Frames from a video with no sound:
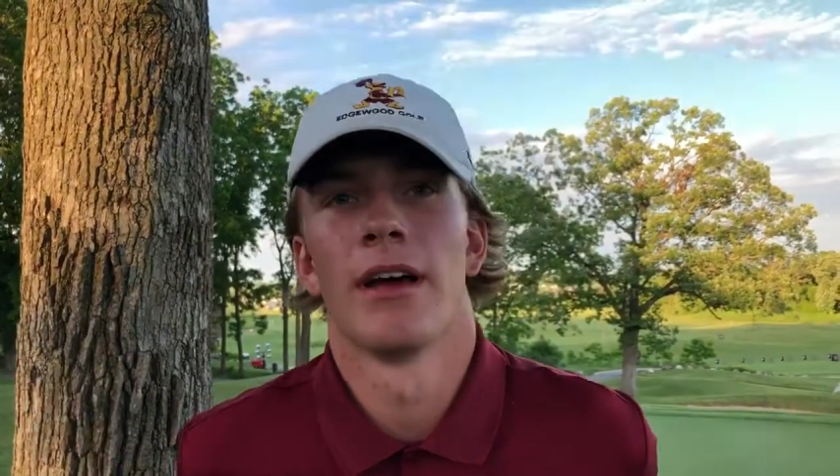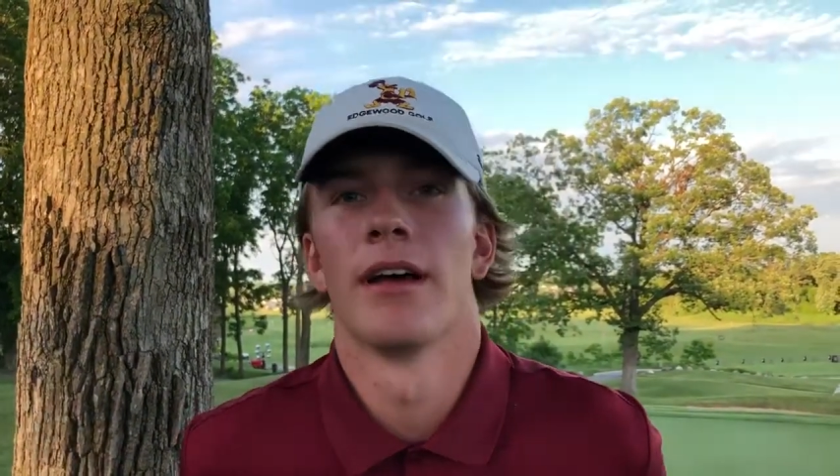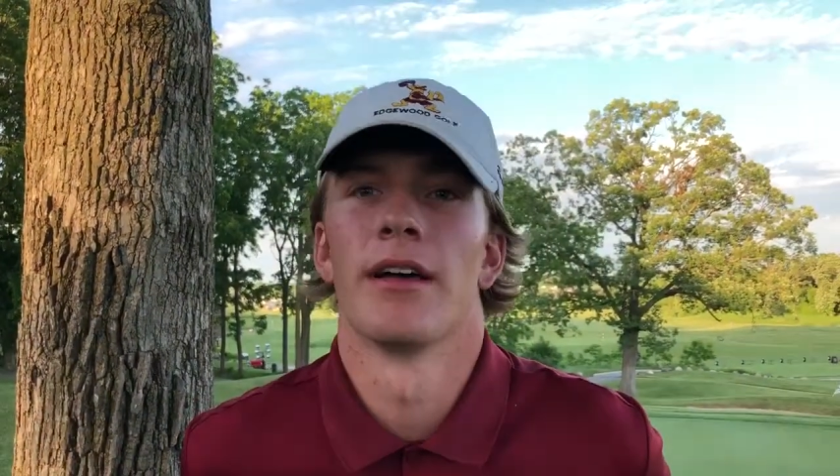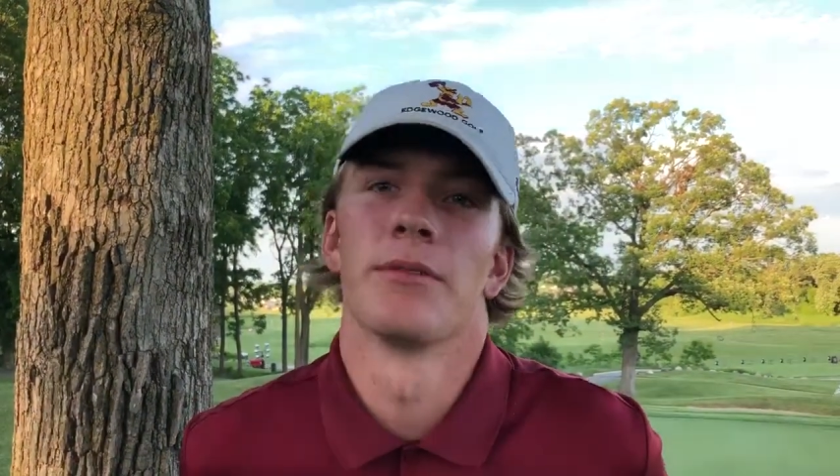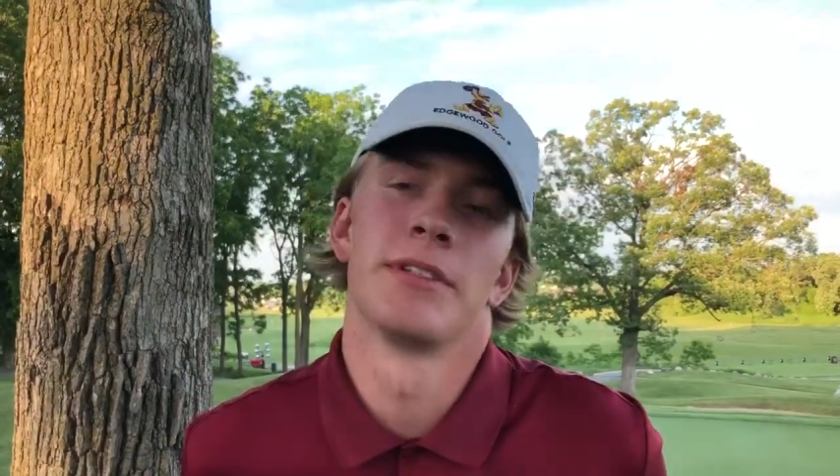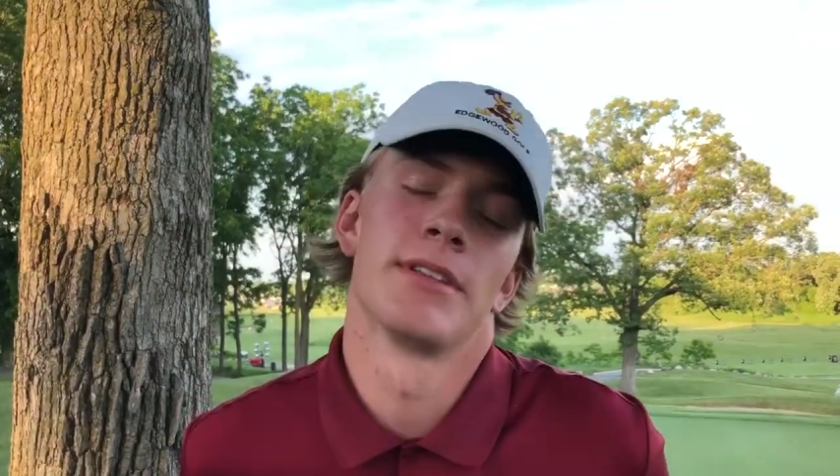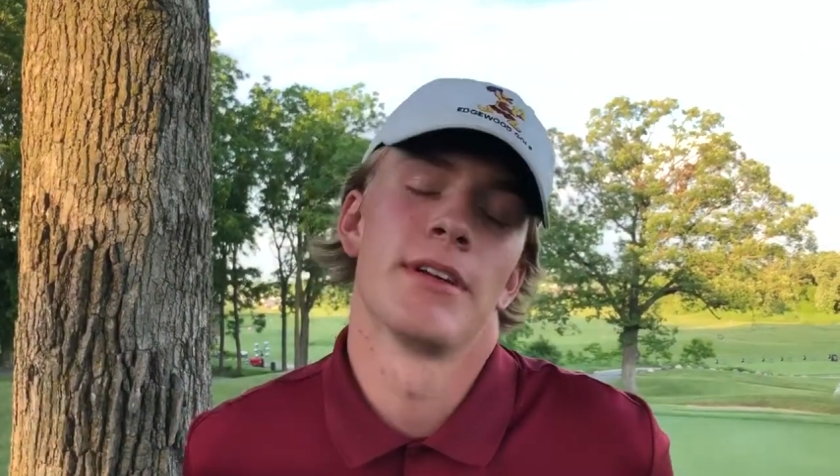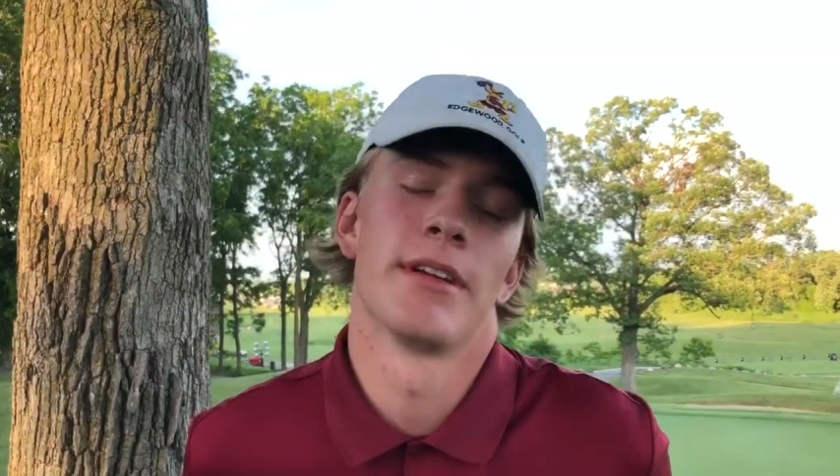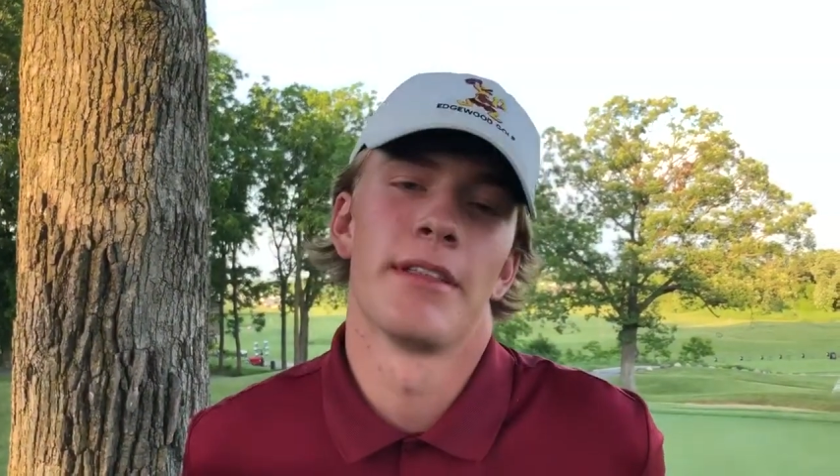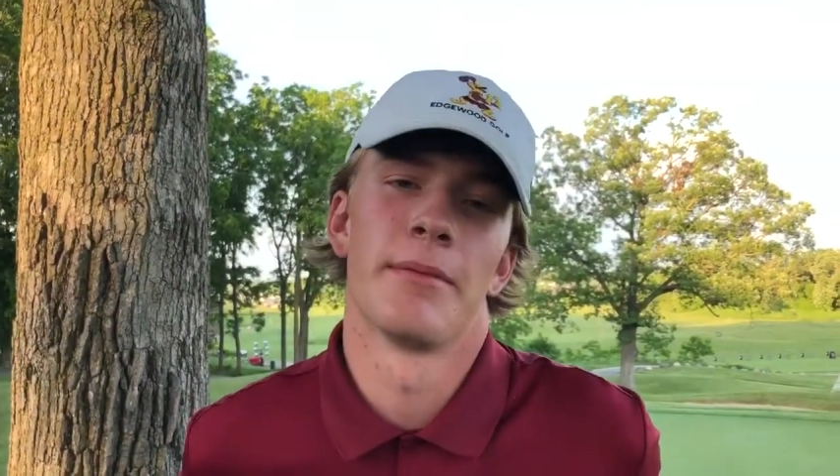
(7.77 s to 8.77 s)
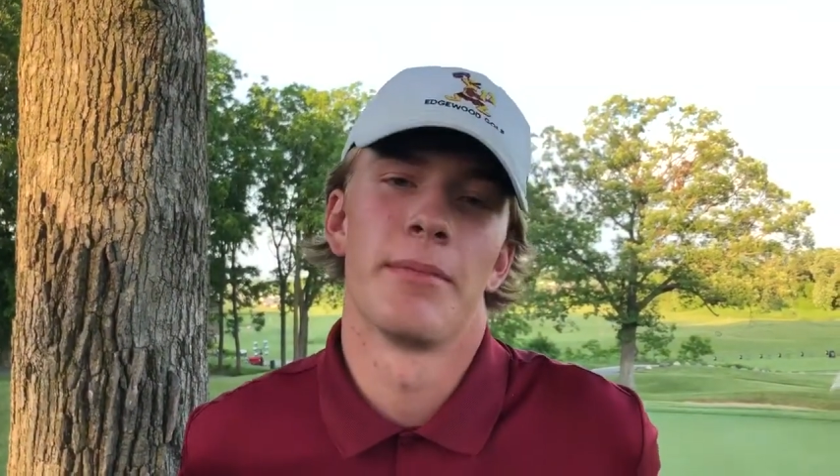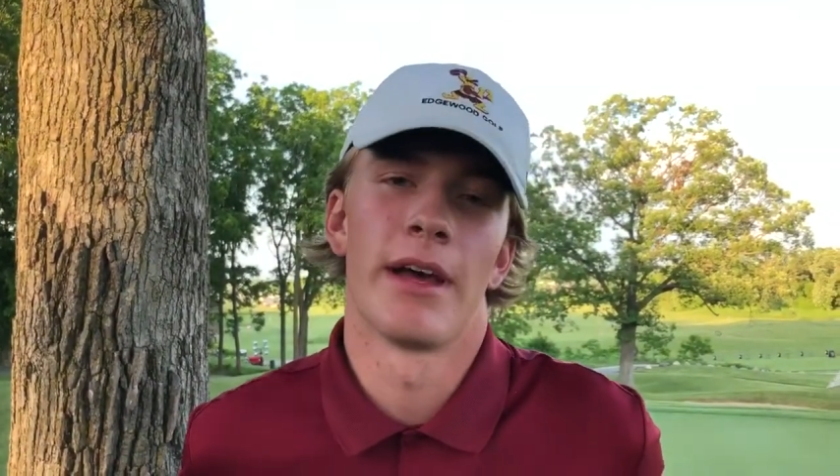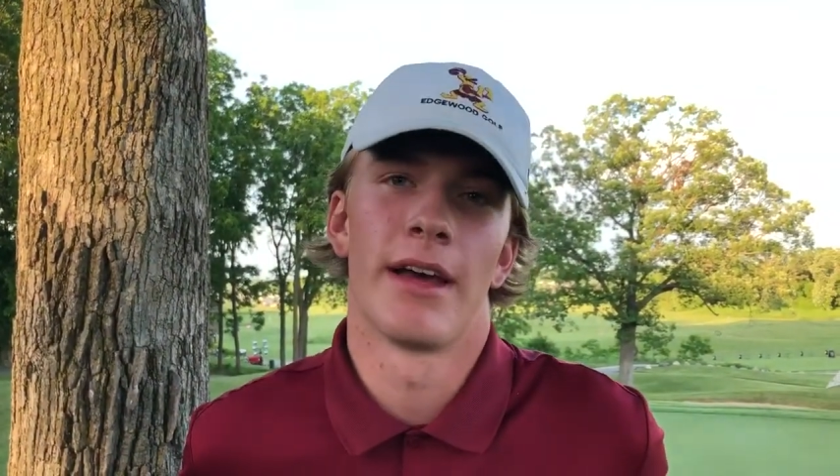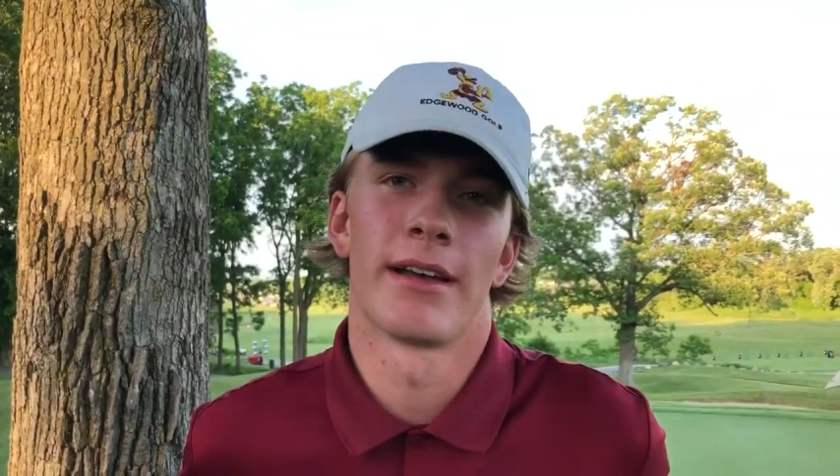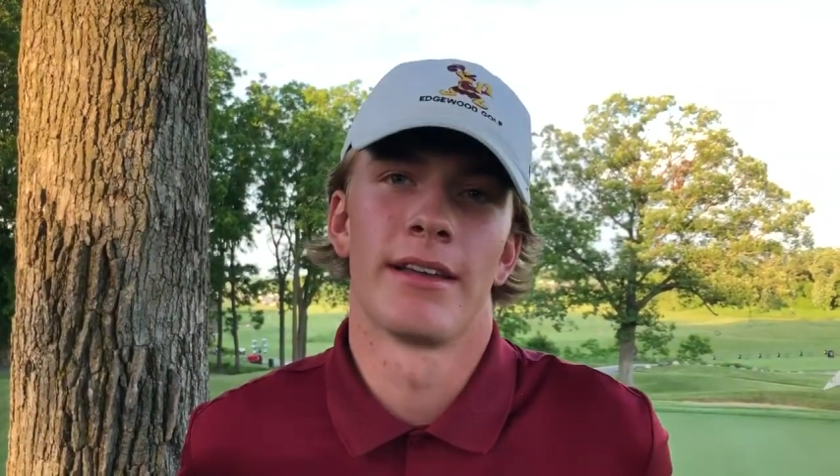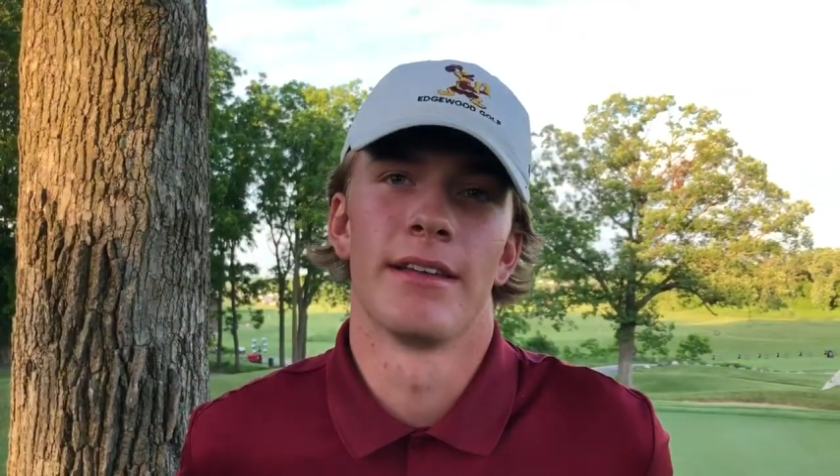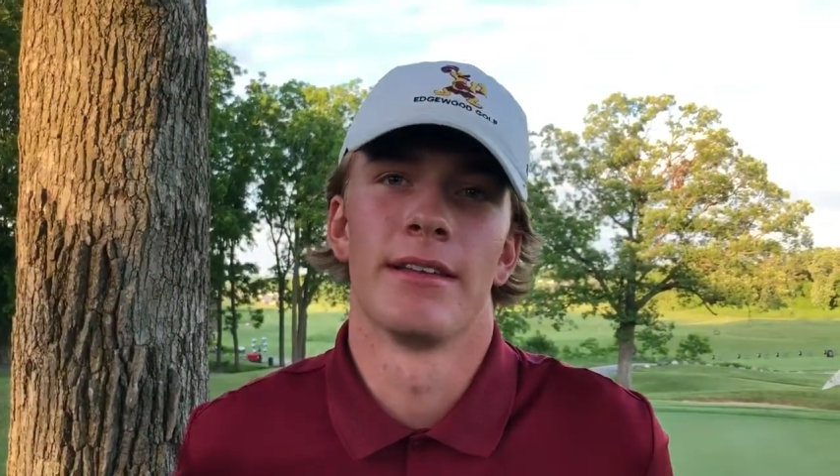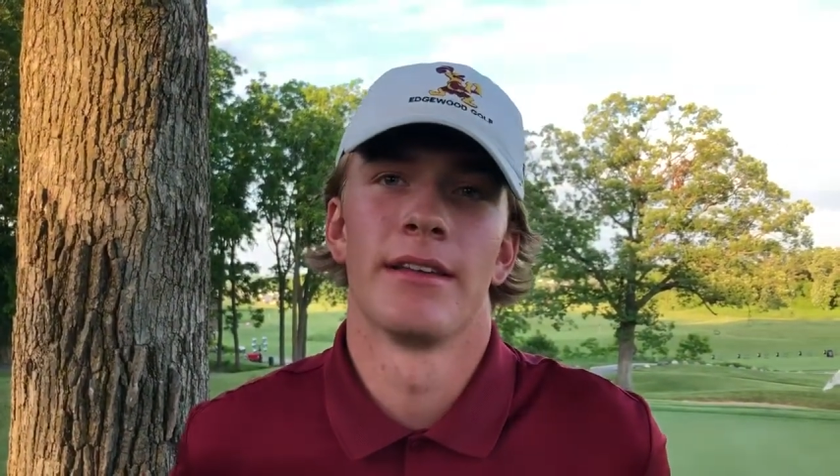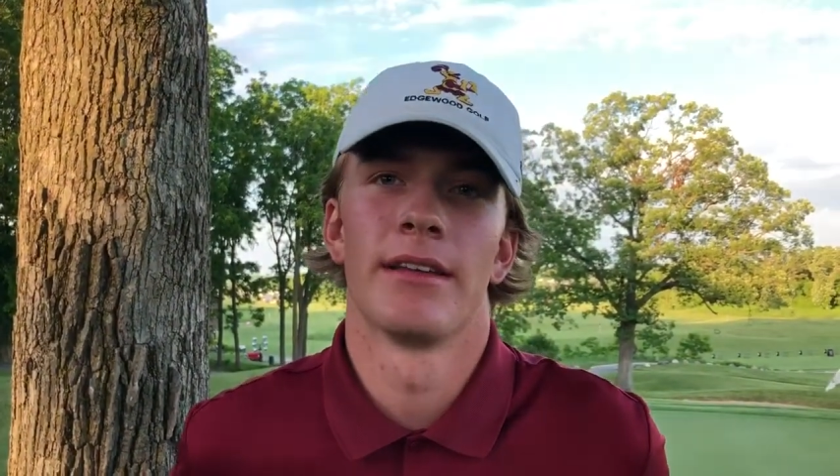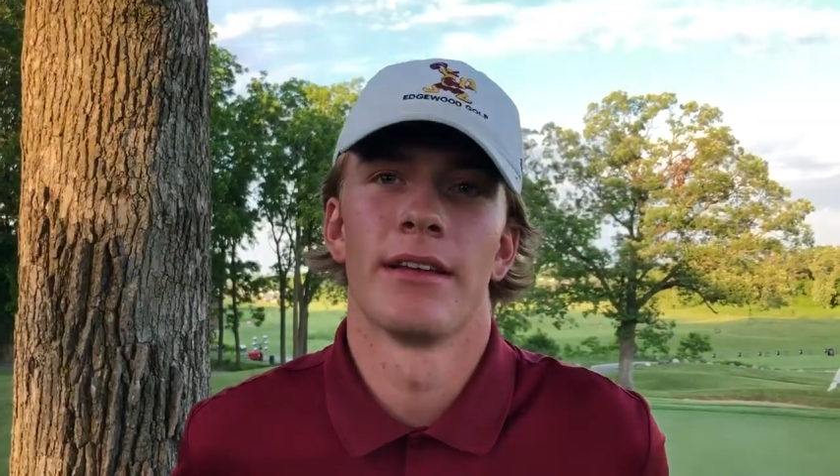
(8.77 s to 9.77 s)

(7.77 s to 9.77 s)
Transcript: Uh, we started on the back and